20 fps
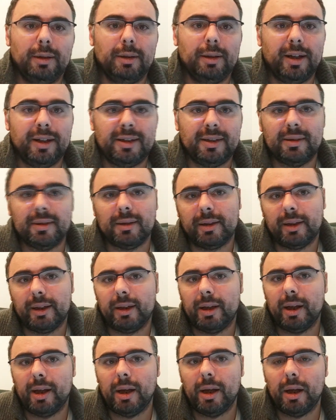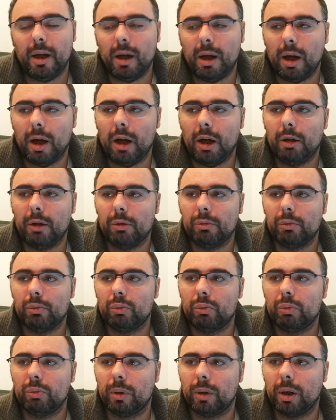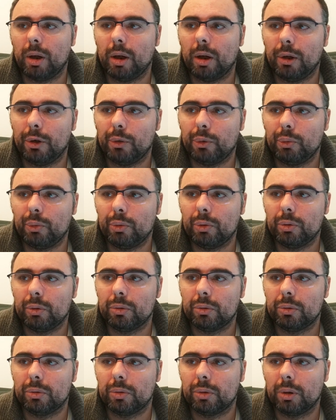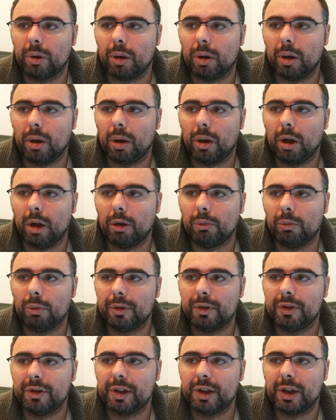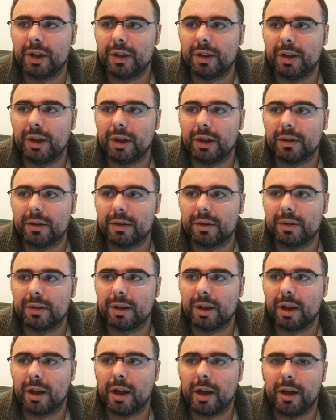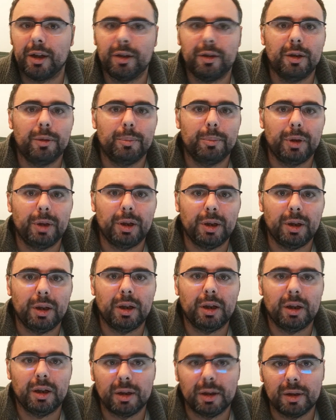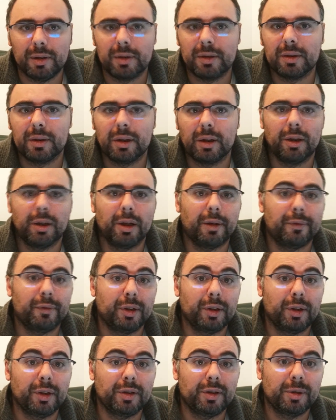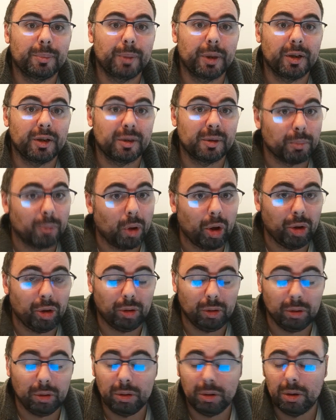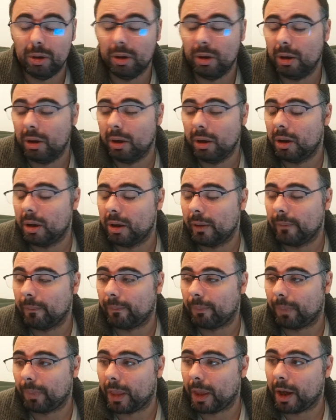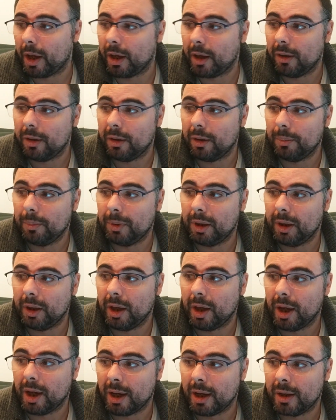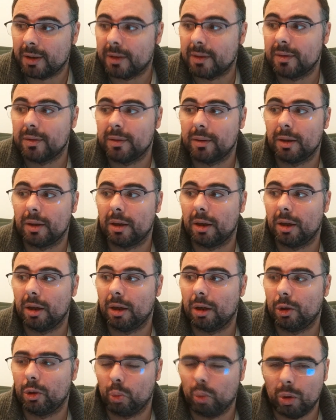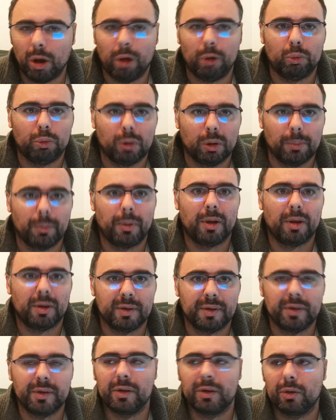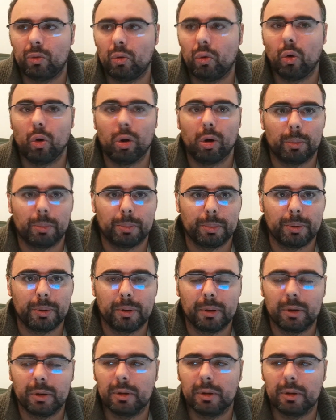Lastly, I will I would say that AADP is an evidence-based model. AADP has a well-robust corp